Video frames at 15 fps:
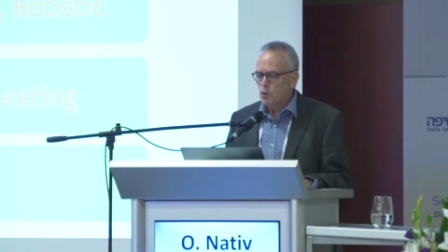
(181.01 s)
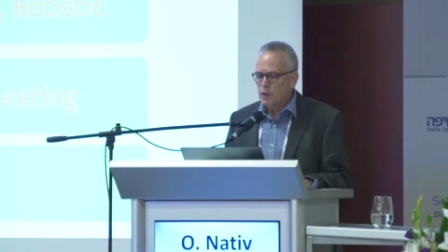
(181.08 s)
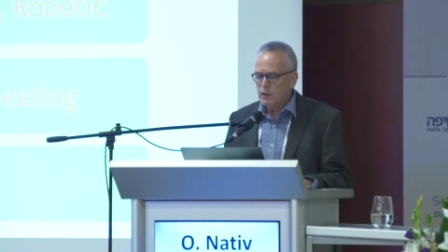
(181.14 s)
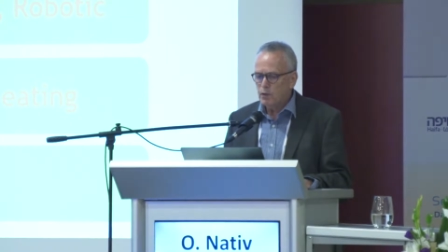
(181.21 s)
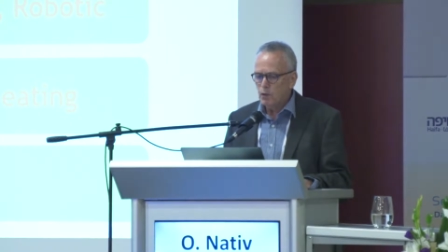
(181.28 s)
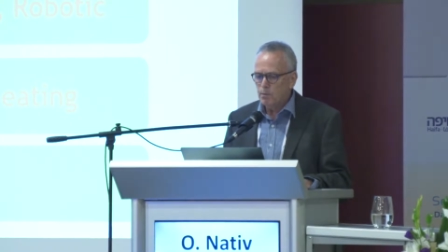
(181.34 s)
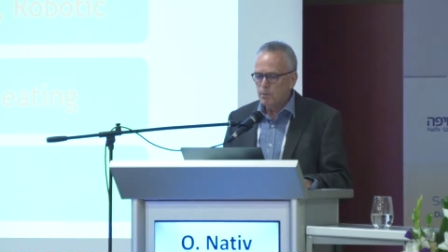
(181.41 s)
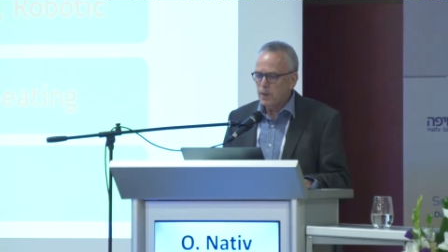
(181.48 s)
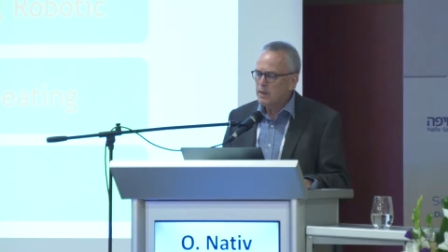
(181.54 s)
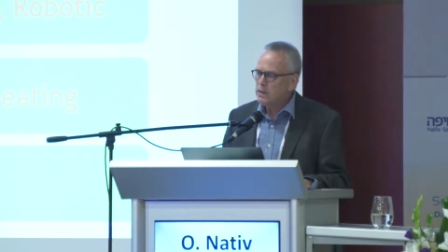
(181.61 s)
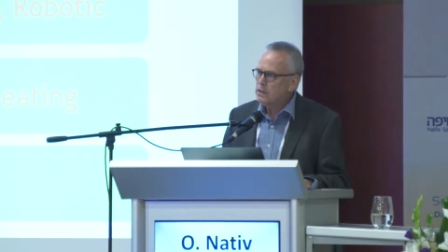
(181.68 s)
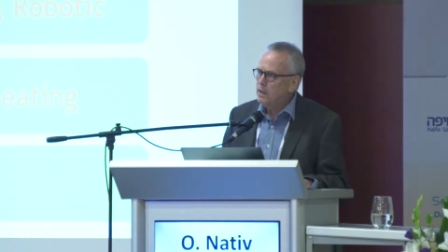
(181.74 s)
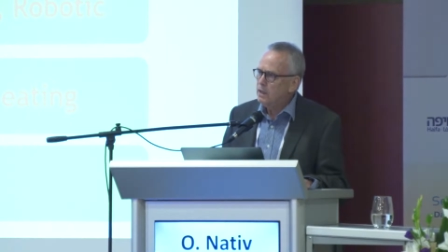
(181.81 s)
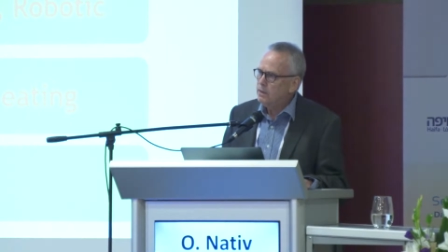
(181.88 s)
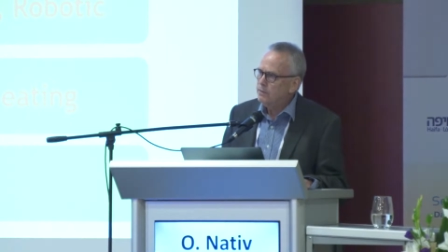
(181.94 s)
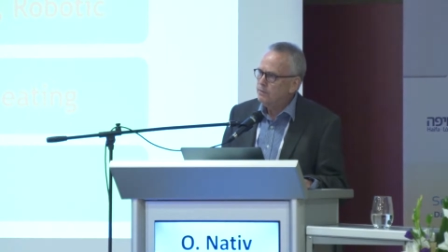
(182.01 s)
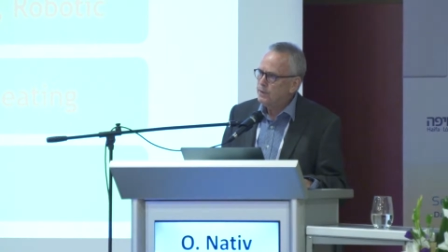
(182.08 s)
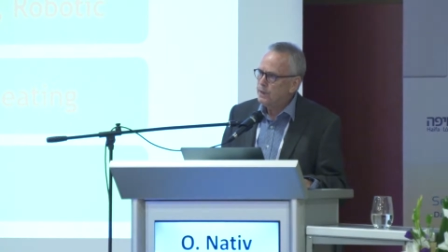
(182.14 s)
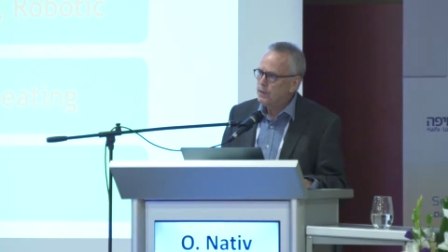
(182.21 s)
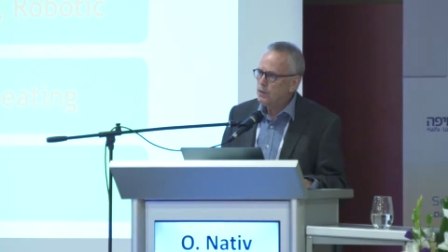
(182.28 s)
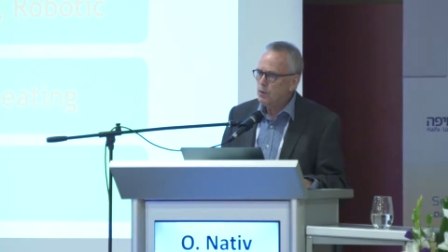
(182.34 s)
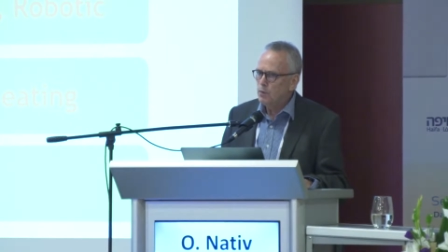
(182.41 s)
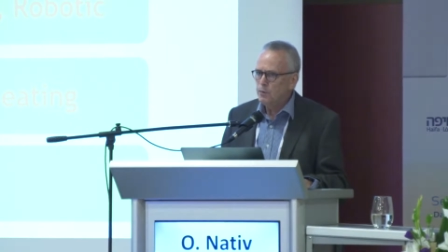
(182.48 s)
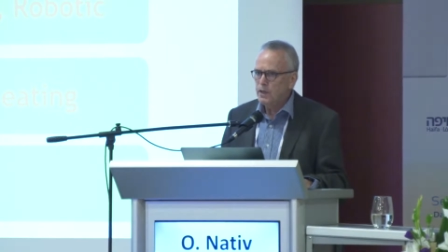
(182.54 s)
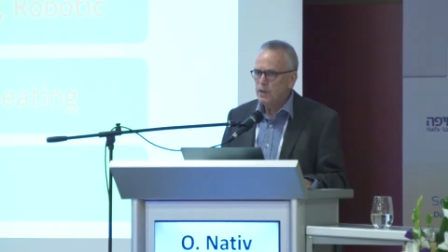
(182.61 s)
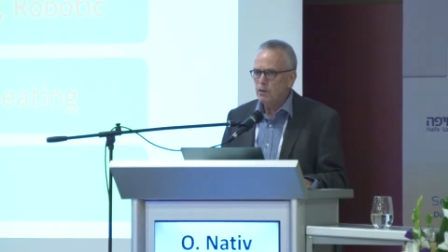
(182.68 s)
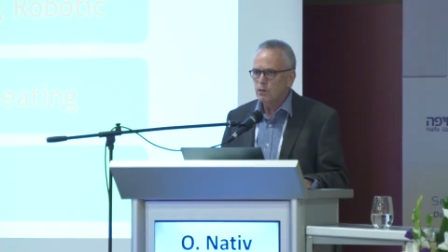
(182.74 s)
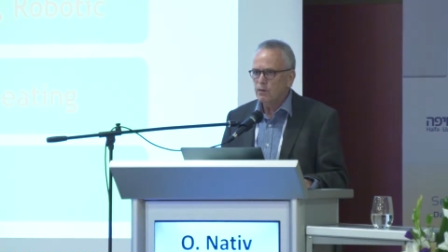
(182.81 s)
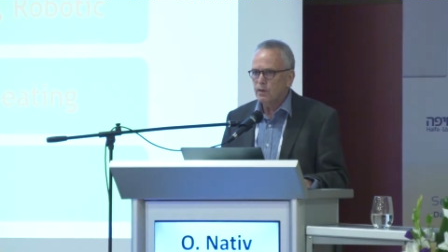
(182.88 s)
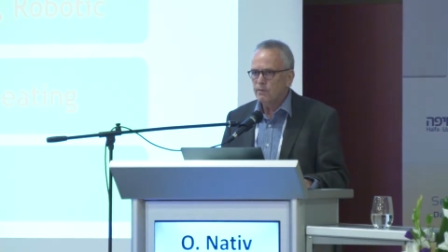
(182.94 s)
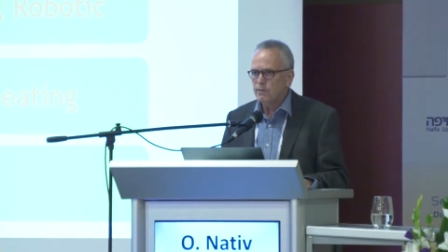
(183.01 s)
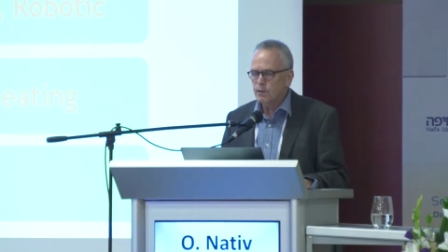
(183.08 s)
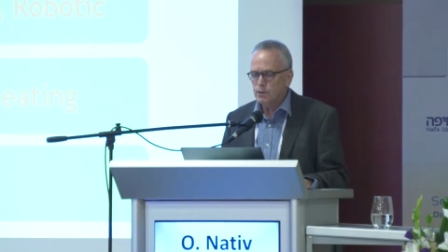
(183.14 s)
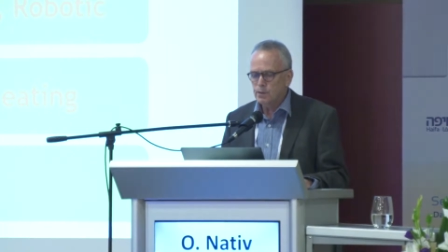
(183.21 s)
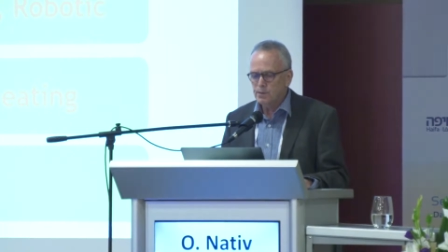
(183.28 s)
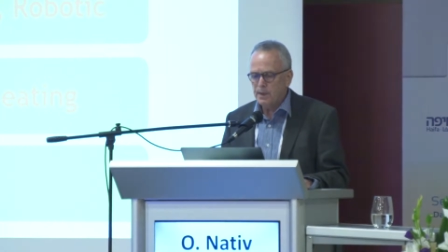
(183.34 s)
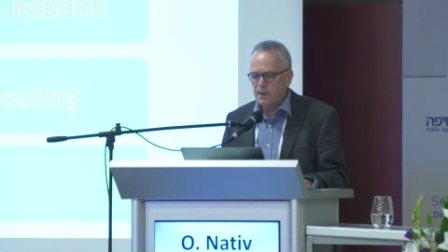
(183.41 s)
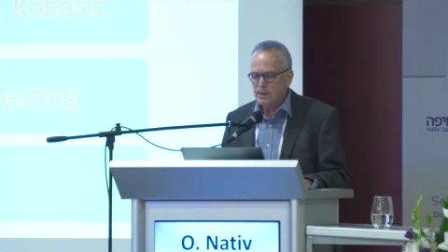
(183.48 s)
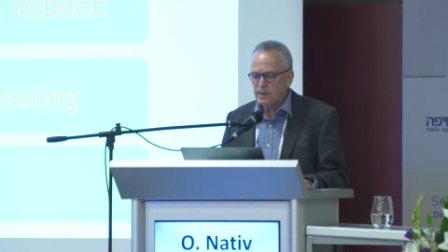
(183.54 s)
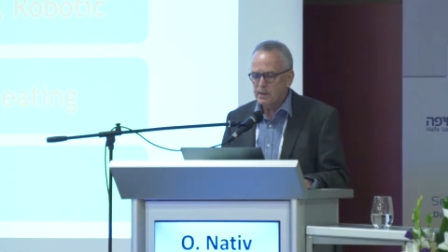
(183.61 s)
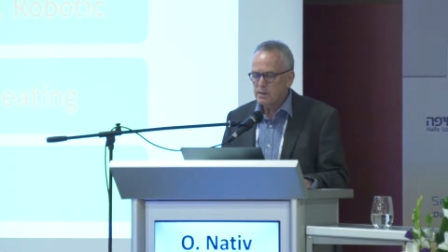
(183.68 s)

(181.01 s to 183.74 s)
we do partial nephrectomy or nephron-sparing